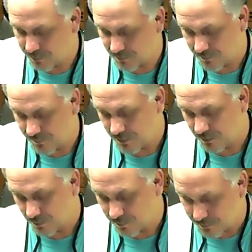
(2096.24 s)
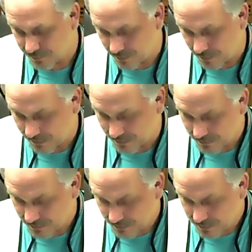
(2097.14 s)
to be revealed when we pray.
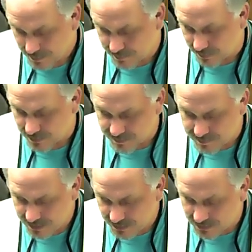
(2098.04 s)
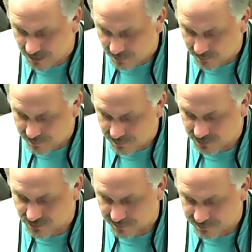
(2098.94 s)
But in the meantime, we
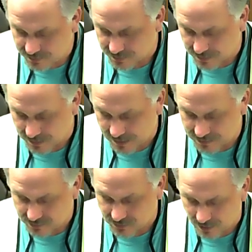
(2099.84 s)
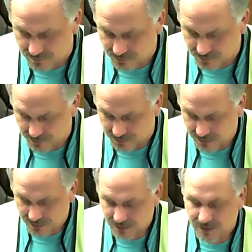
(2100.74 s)
must submit to God's sovereignty
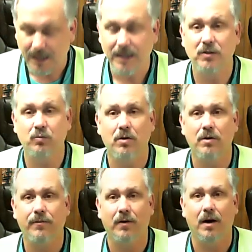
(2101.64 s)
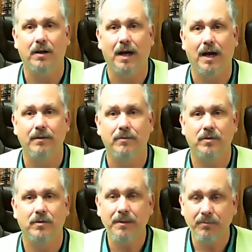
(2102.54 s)
and His will for our lives.
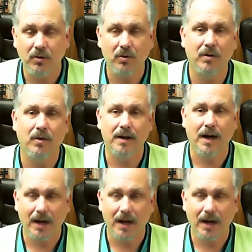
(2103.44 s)
Keep doing what